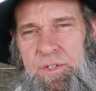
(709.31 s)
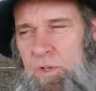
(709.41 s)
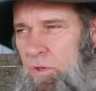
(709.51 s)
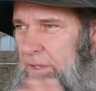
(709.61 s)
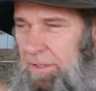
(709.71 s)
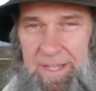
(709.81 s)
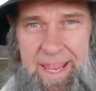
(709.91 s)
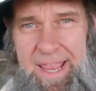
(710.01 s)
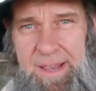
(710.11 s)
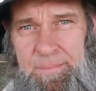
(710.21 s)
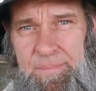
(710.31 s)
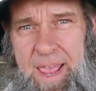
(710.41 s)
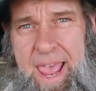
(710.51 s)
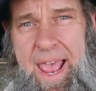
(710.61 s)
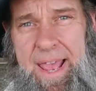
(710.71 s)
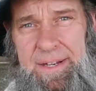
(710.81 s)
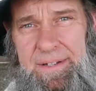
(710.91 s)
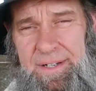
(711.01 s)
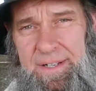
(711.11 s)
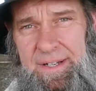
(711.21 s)
So the lamb
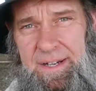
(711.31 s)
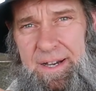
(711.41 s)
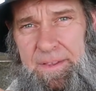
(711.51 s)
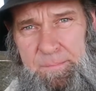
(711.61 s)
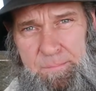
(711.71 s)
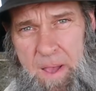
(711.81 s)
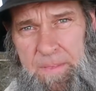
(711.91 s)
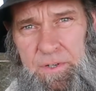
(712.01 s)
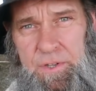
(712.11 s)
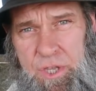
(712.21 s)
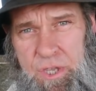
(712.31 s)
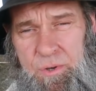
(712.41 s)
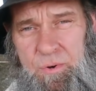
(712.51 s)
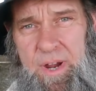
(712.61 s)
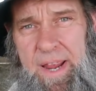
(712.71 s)
had uh, the mother, the ewe,